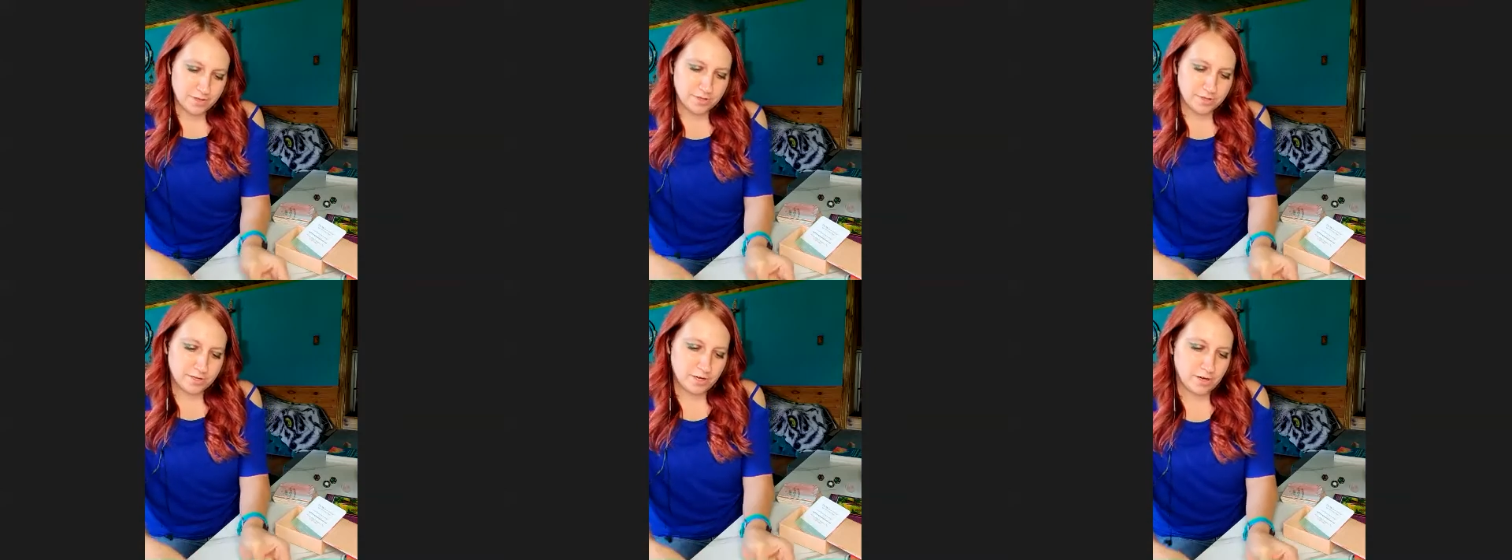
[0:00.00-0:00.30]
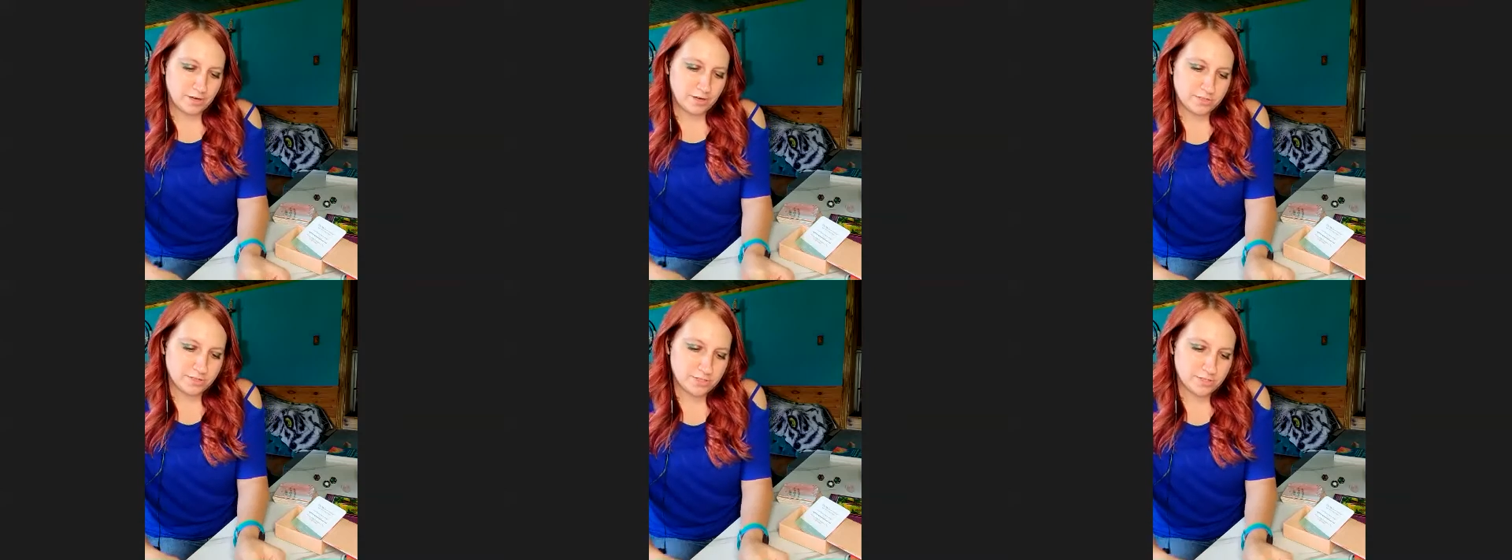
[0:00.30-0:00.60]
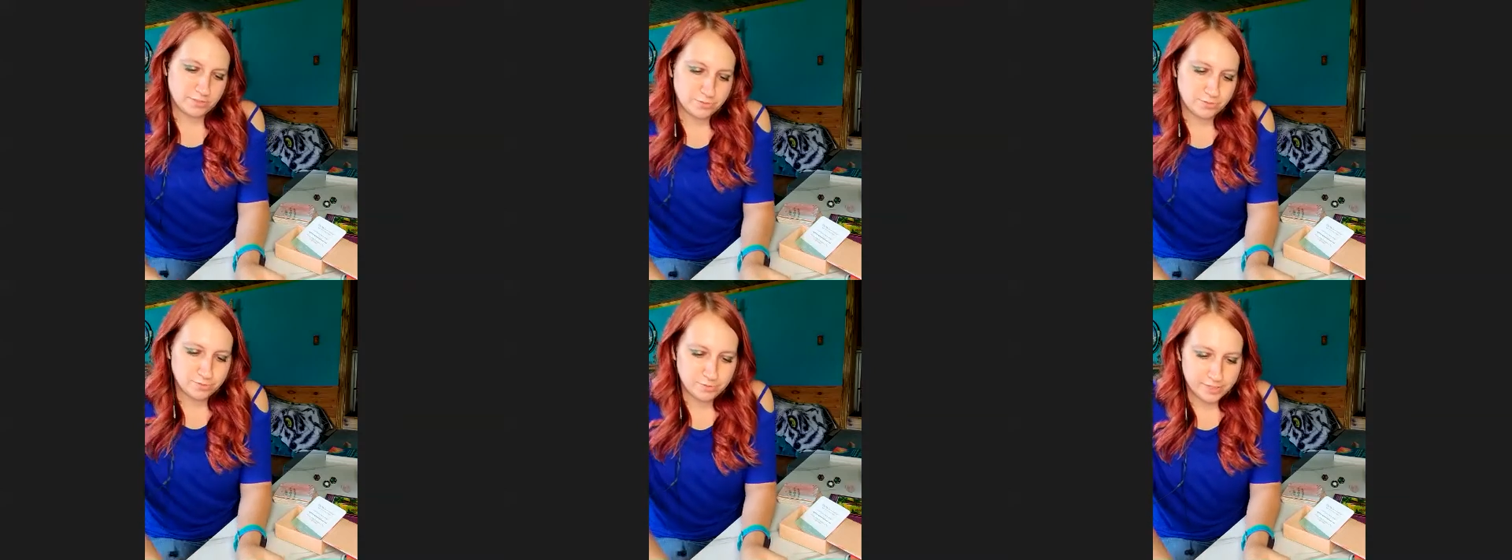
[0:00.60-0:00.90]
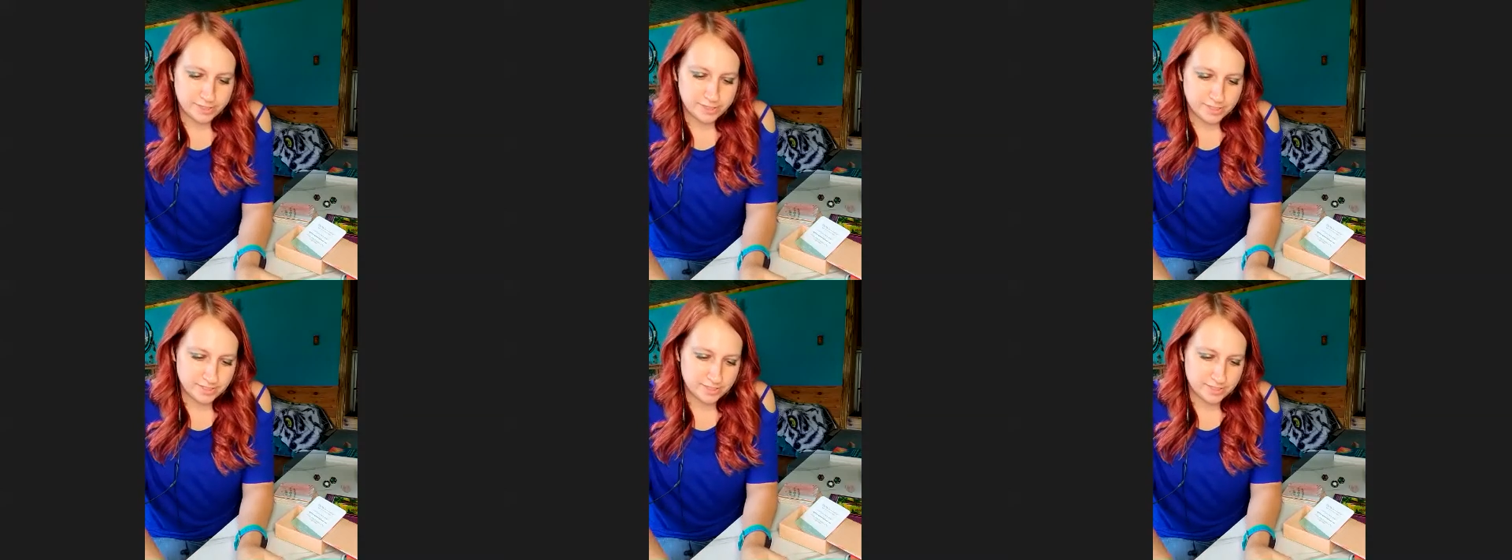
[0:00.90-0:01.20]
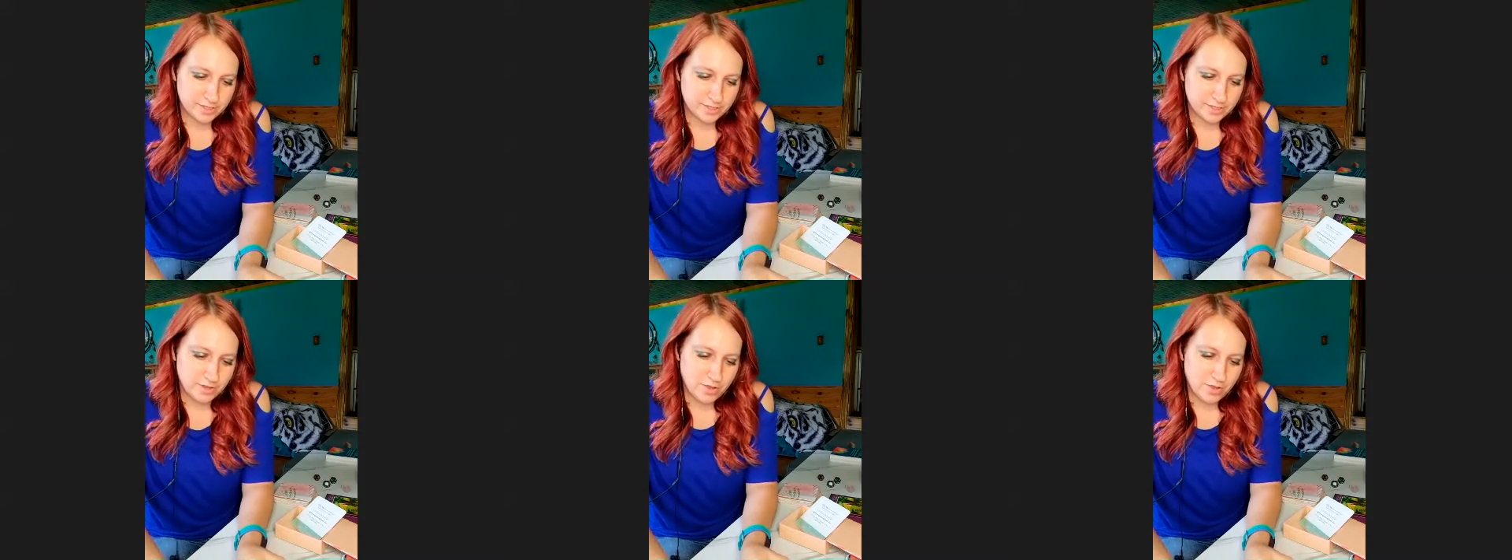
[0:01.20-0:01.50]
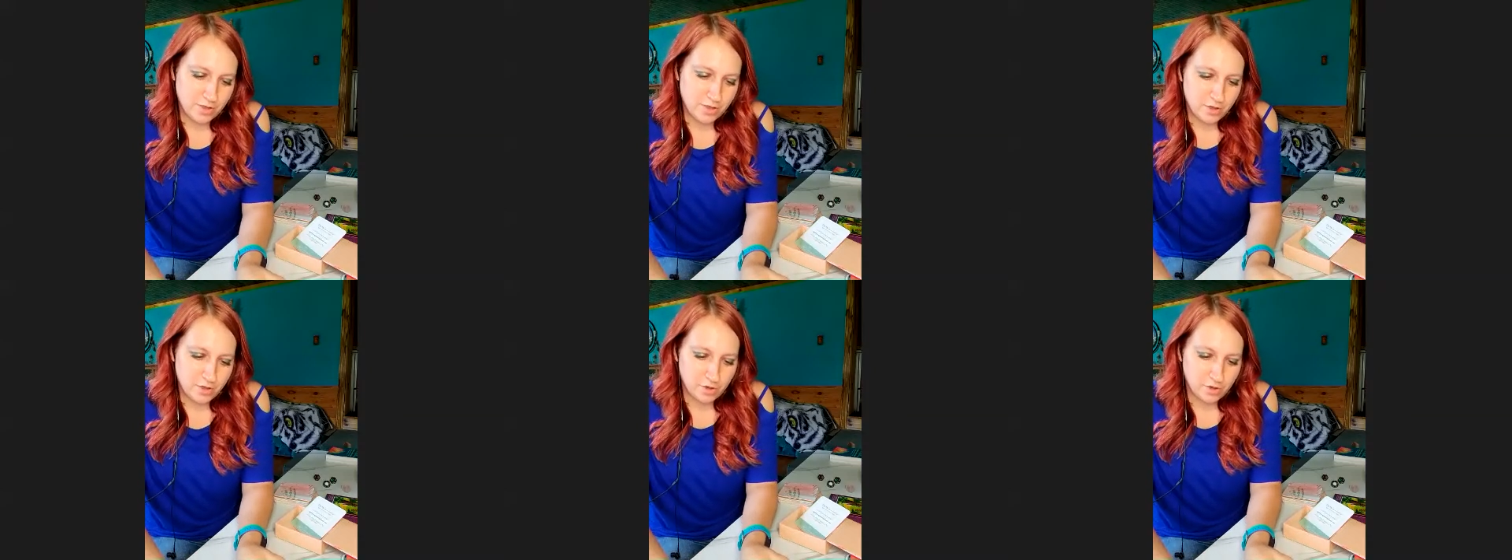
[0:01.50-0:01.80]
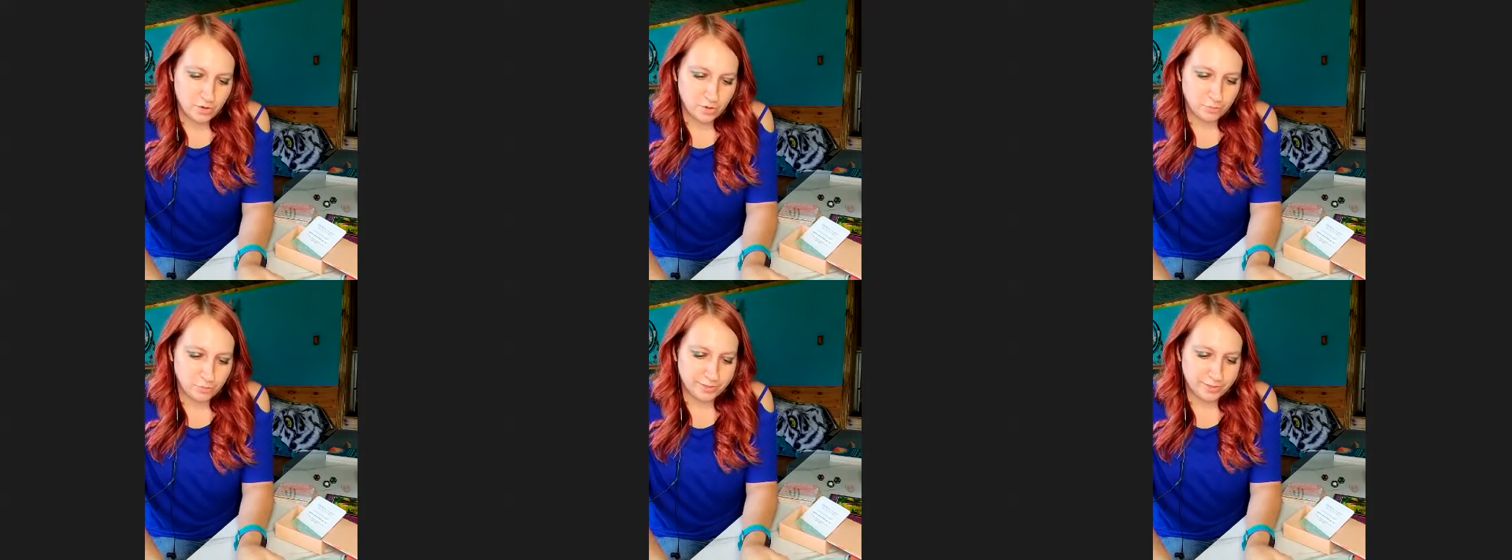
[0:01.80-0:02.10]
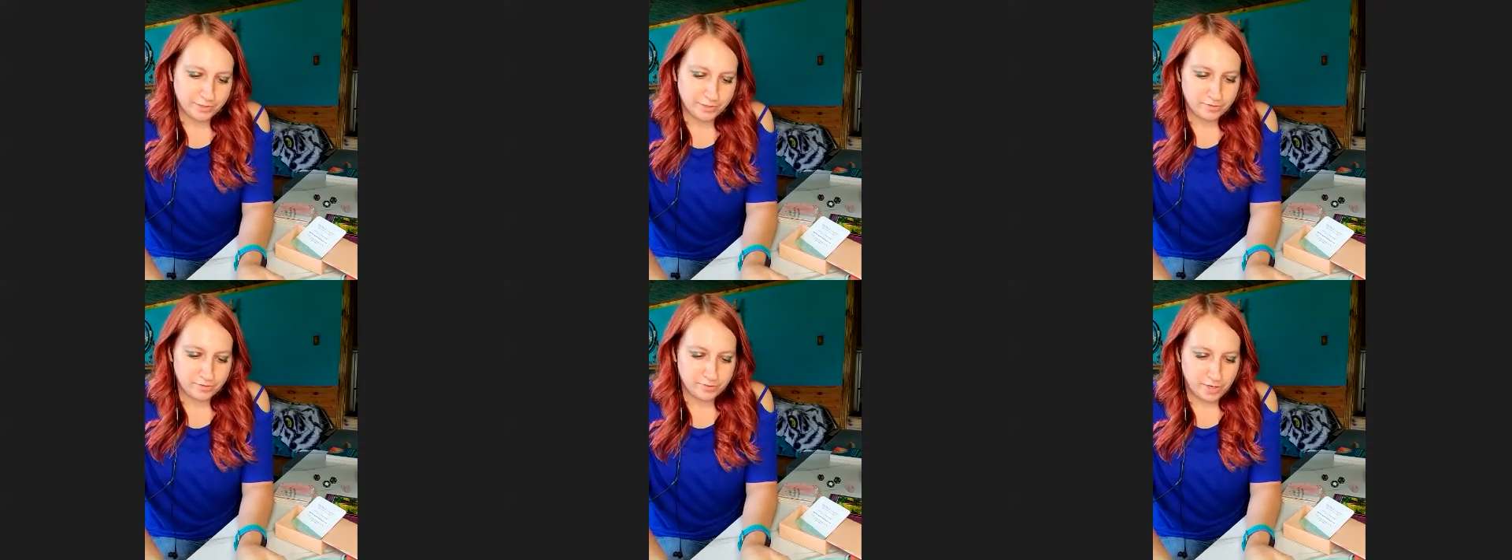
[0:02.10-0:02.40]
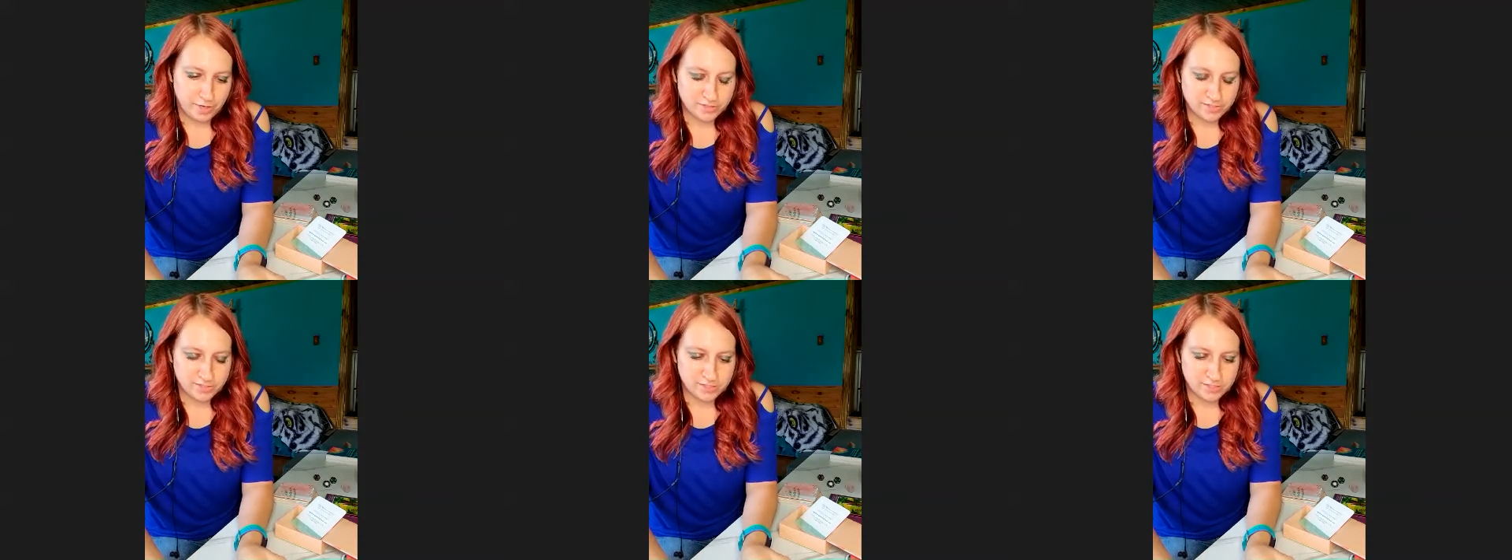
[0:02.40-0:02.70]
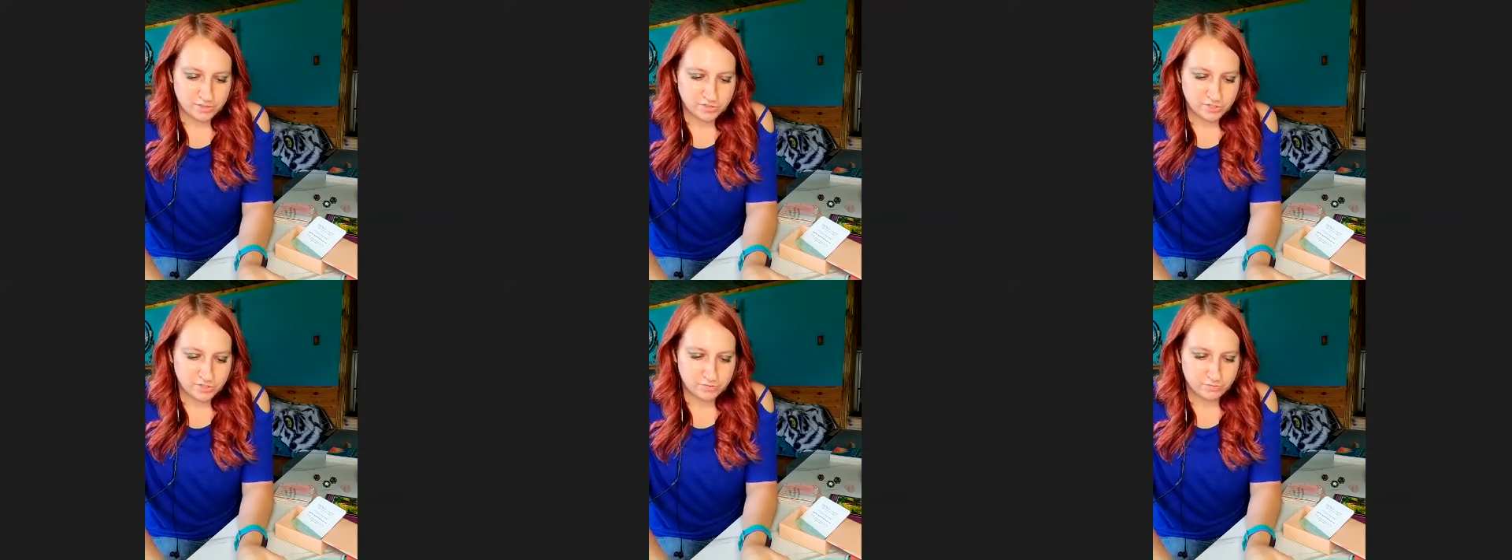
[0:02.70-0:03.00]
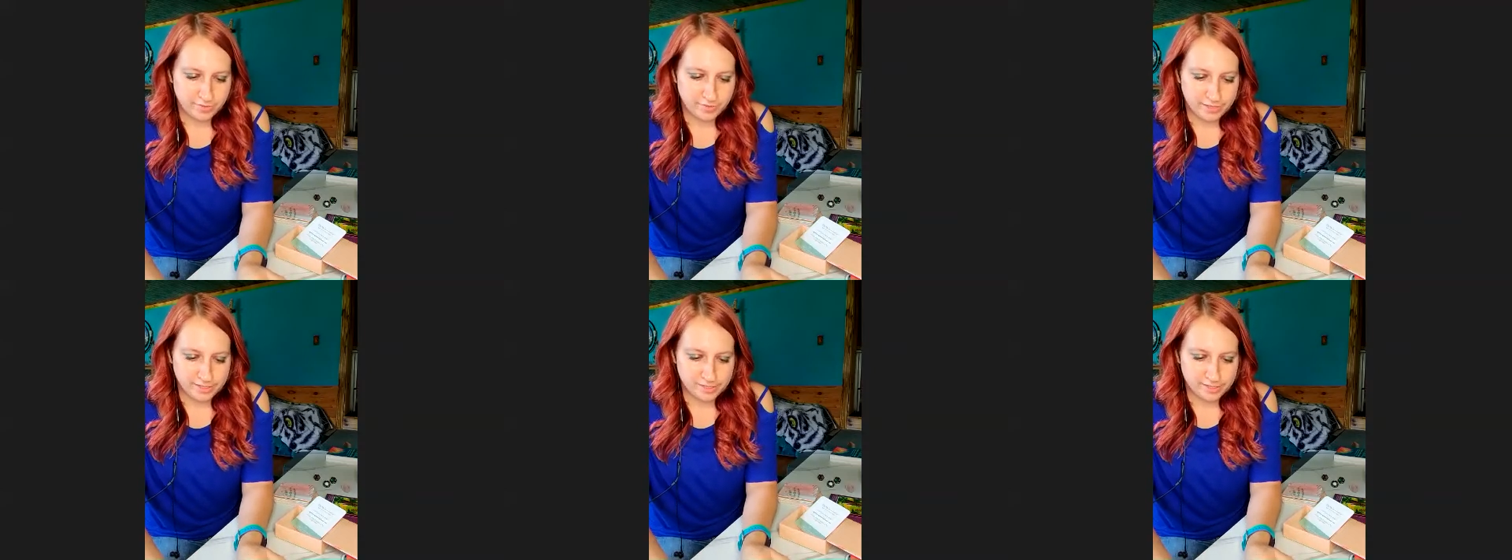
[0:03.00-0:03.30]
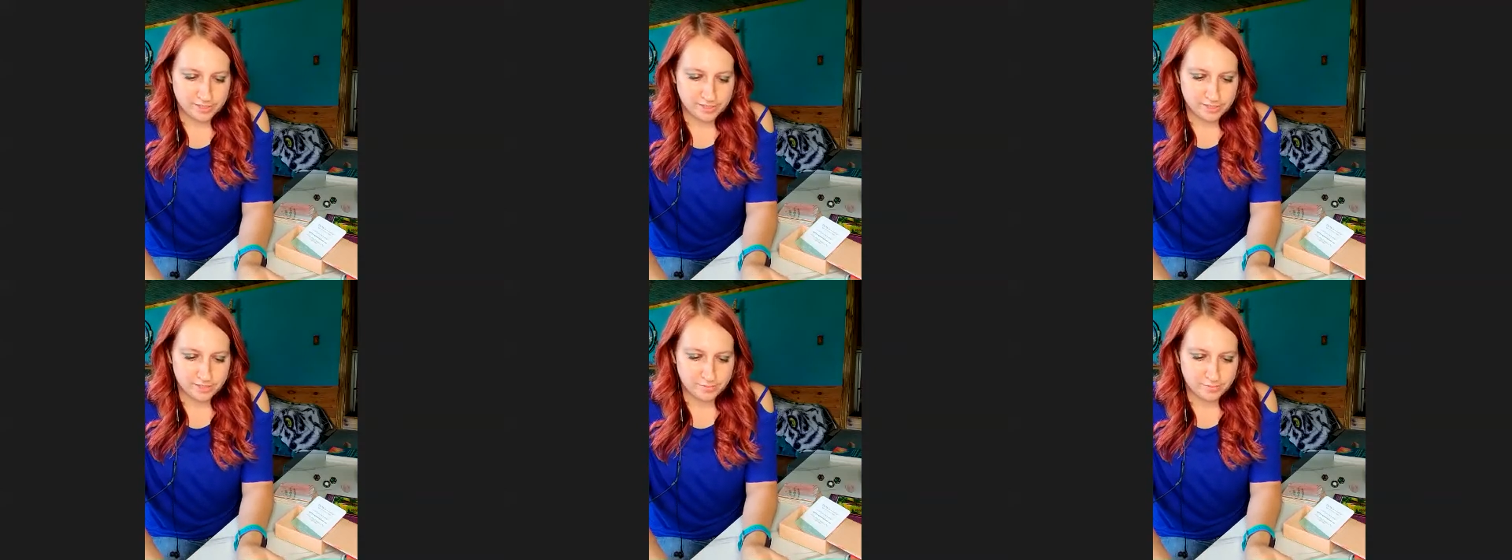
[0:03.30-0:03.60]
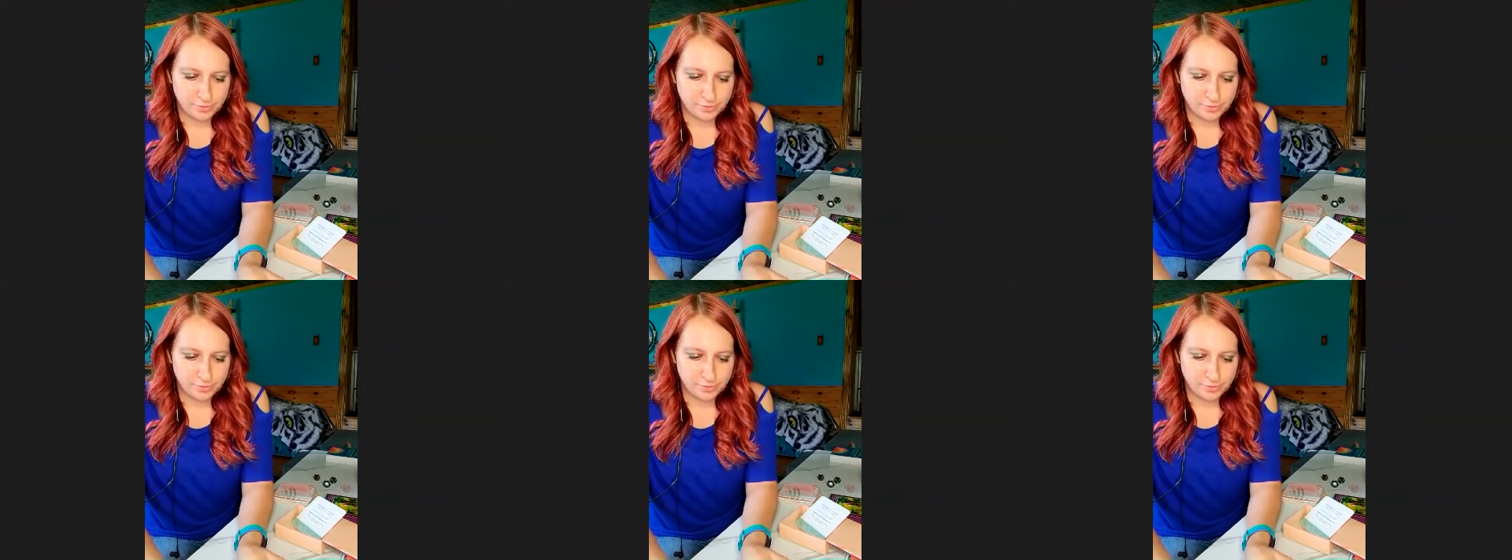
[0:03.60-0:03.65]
Card 2 is when your thoughts start to race,